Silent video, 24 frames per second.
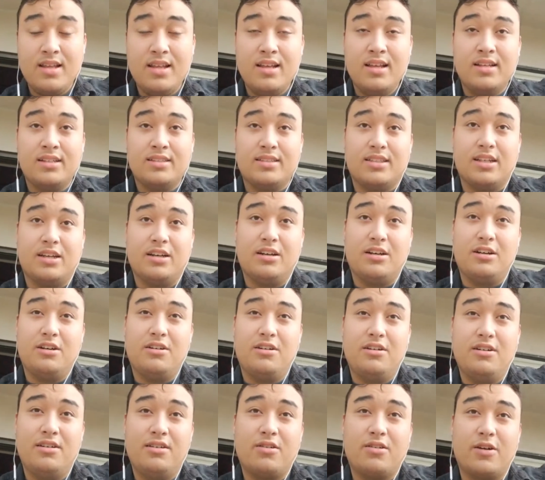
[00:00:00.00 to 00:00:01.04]
So,
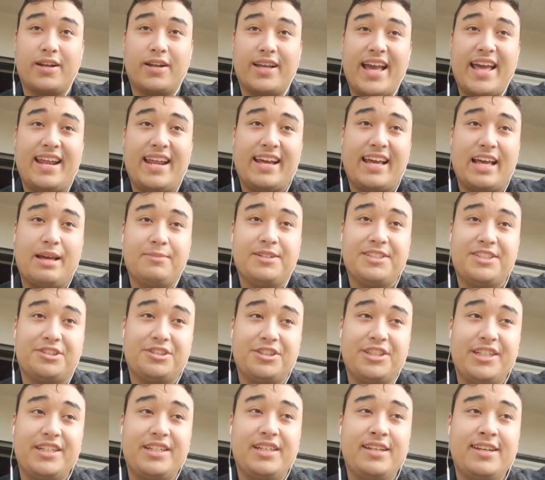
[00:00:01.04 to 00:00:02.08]
organic
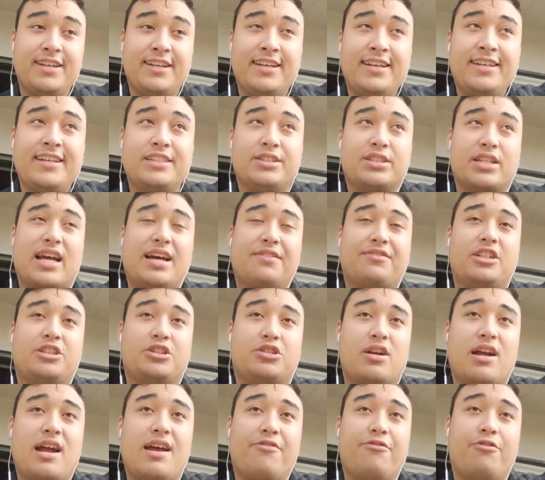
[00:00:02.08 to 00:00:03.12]
chemistry is what I have to
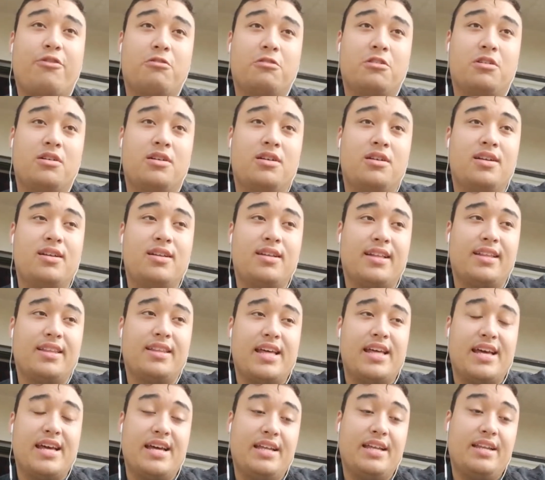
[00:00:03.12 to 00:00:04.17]
try for, and
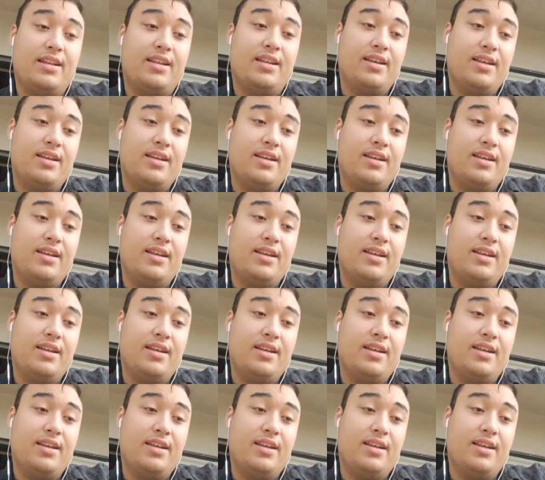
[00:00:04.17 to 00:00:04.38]
then